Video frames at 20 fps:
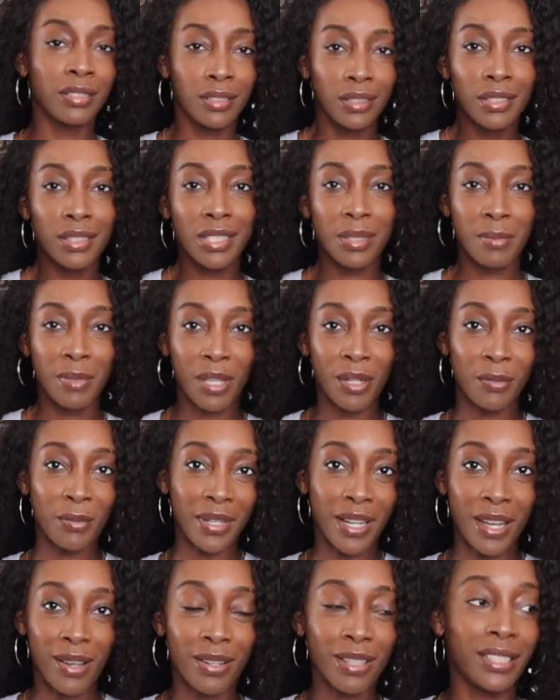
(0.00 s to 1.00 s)
It looks better
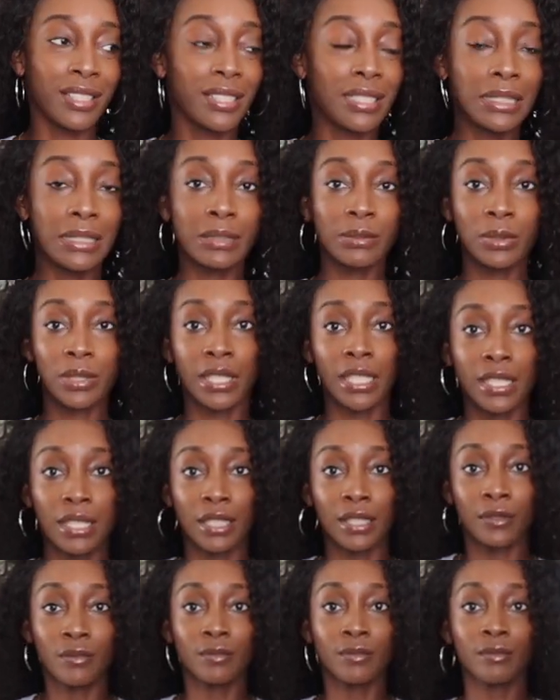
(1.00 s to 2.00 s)
without it, which I
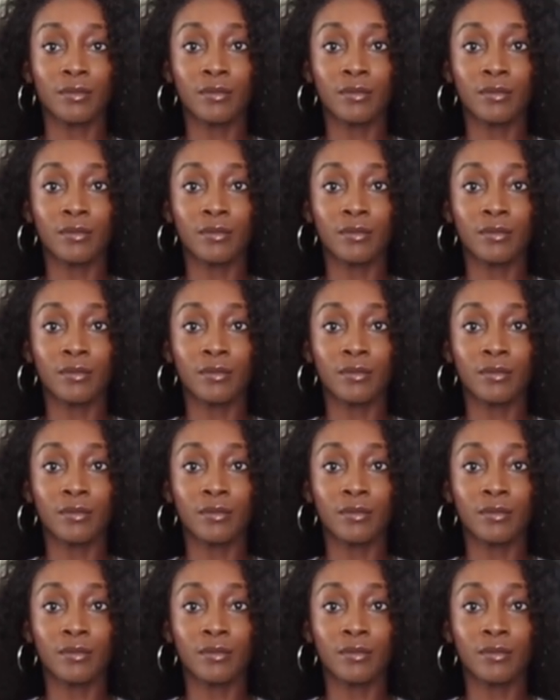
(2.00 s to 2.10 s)
think.